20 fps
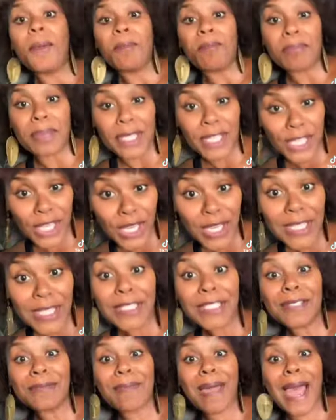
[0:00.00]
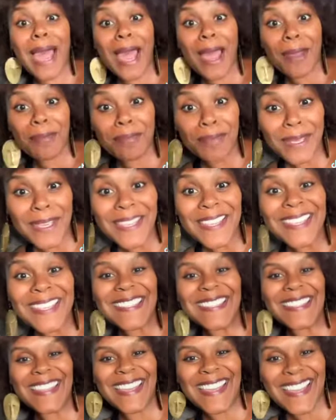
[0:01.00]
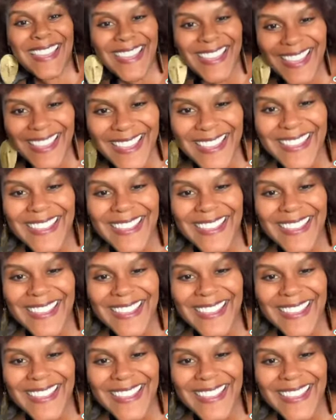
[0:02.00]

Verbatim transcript: because it's my business.